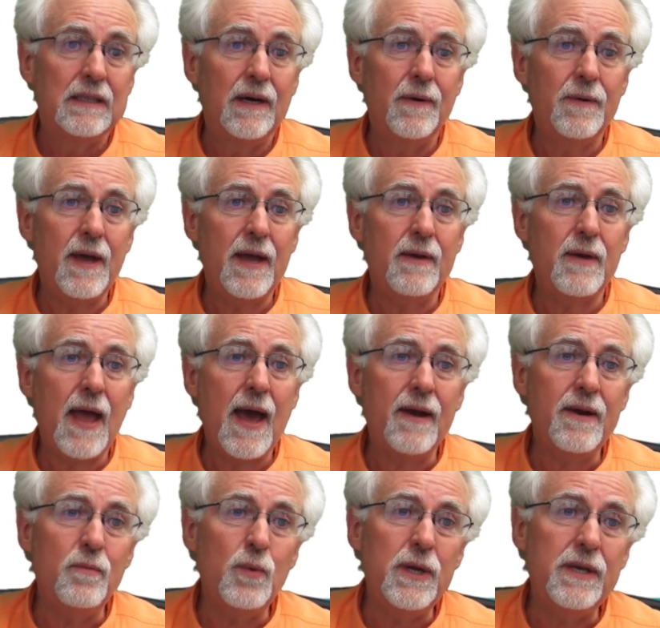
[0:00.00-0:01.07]
Okay, how
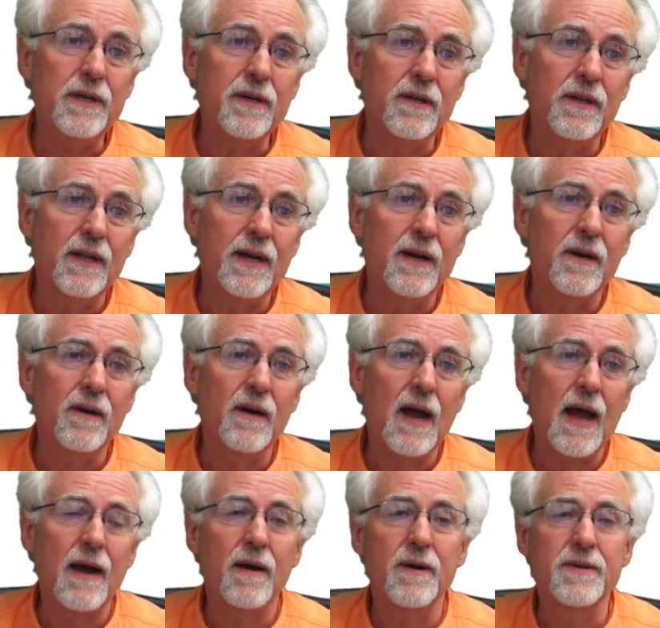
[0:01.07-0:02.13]
did we declare
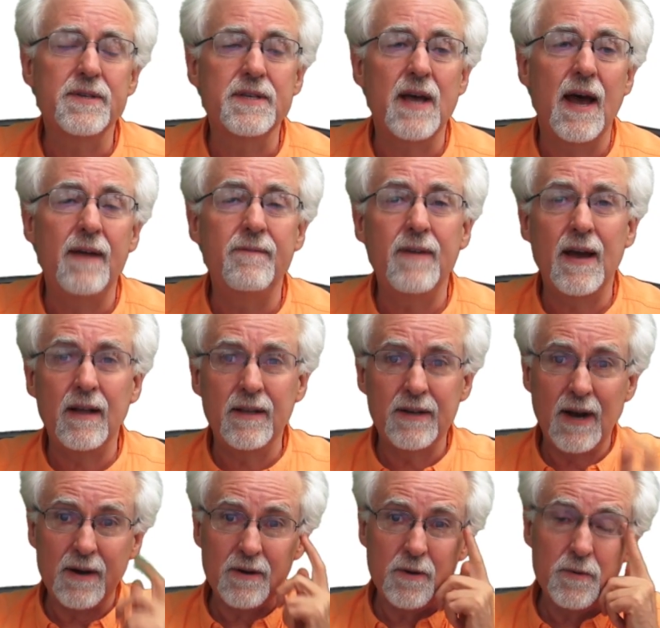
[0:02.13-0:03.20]
our sine val and
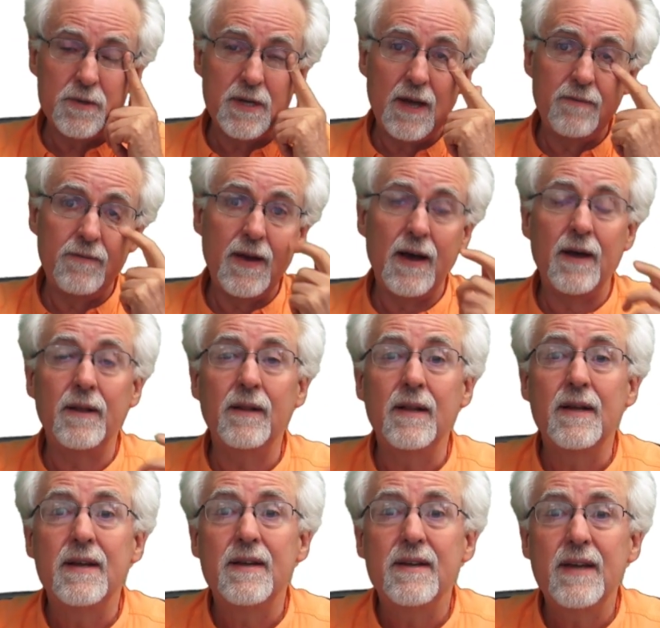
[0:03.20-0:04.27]
our cosine val
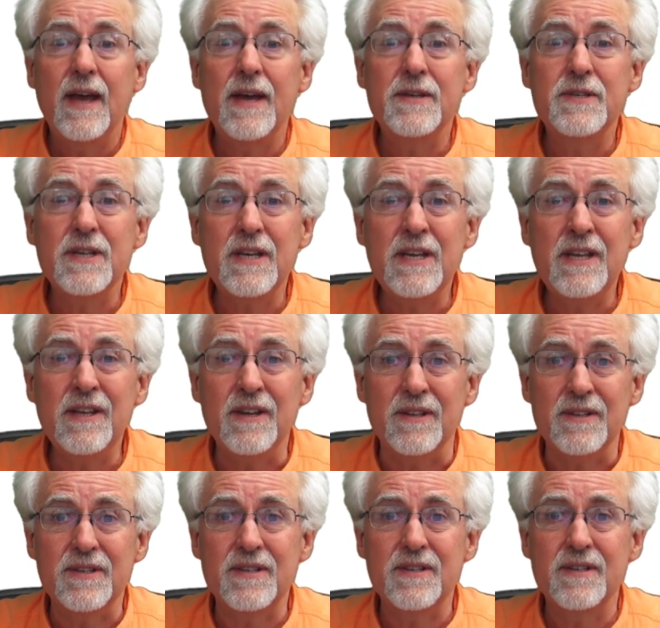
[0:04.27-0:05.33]
as
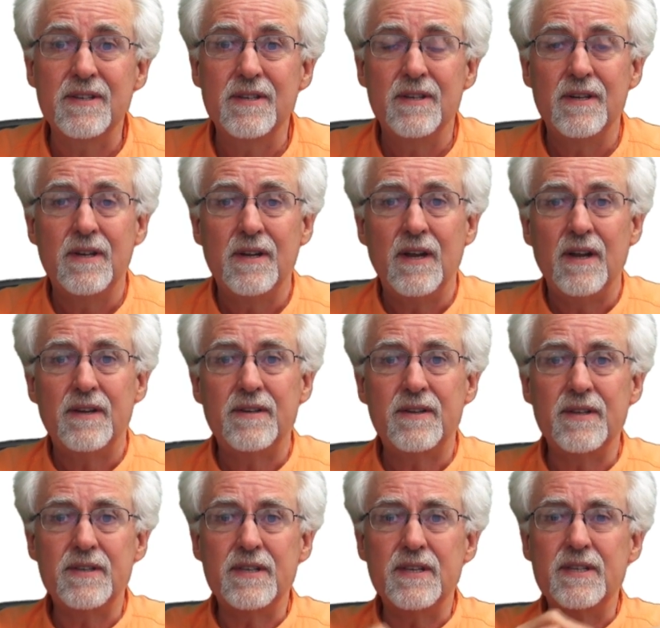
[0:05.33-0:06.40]
ints?
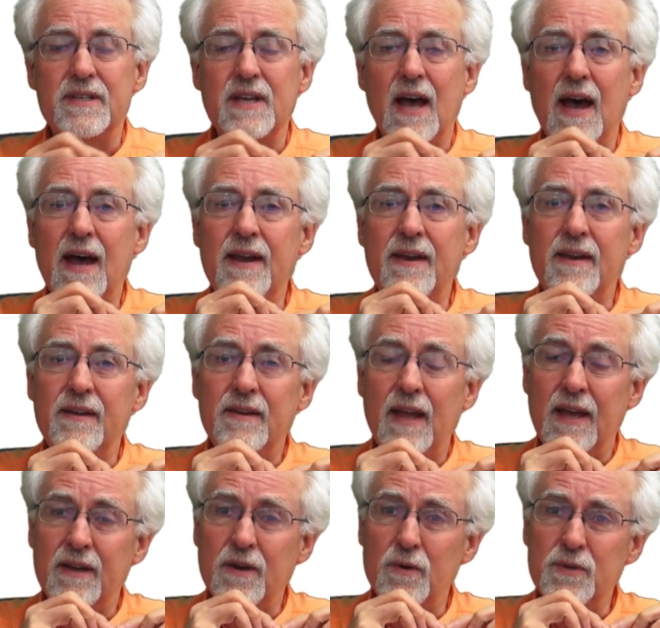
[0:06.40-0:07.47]
Does the sine
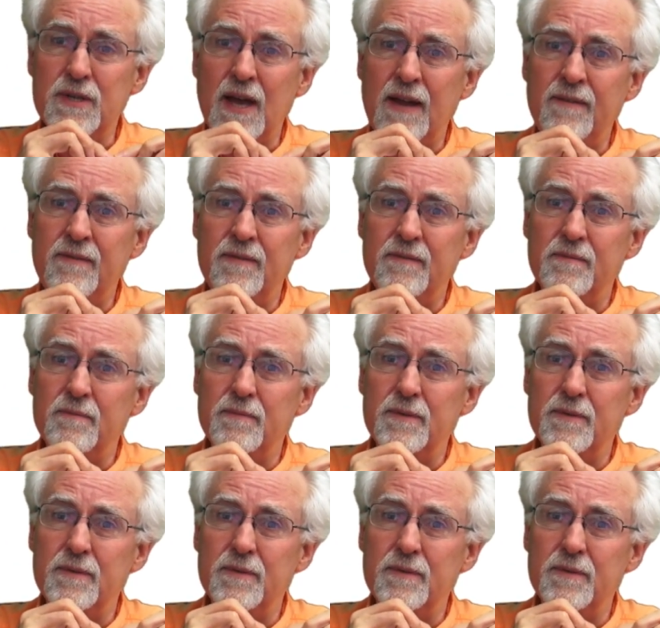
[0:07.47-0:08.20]
and cosine